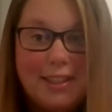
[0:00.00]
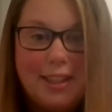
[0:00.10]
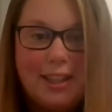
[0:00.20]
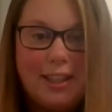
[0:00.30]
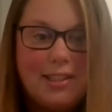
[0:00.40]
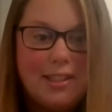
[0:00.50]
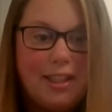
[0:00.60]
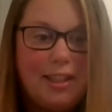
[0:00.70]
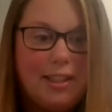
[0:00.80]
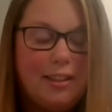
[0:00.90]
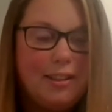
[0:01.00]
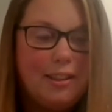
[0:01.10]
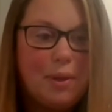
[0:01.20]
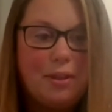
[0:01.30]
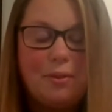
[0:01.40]
And I did, and
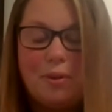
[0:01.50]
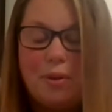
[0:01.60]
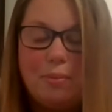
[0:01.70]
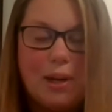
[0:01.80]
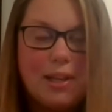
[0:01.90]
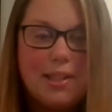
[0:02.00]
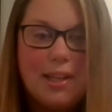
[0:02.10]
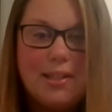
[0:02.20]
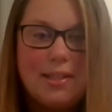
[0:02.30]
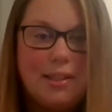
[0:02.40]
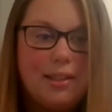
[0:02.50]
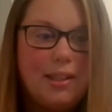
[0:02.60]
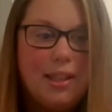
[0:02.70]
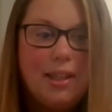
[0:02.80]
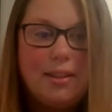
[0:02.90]
went through the whole process, and
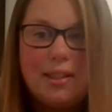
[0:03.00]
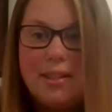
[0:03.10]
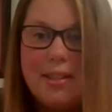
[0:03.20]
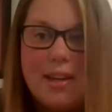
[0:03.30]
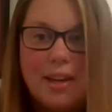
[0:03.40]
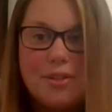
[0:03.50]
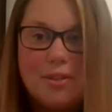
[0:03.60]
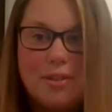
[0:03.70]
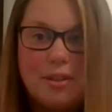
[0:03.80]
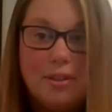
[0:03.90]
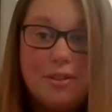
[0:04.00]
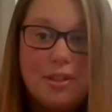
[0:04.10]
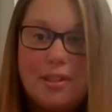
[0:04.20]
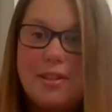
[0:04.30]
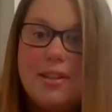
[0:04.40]
they did the national search,
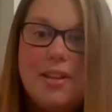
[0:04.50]
and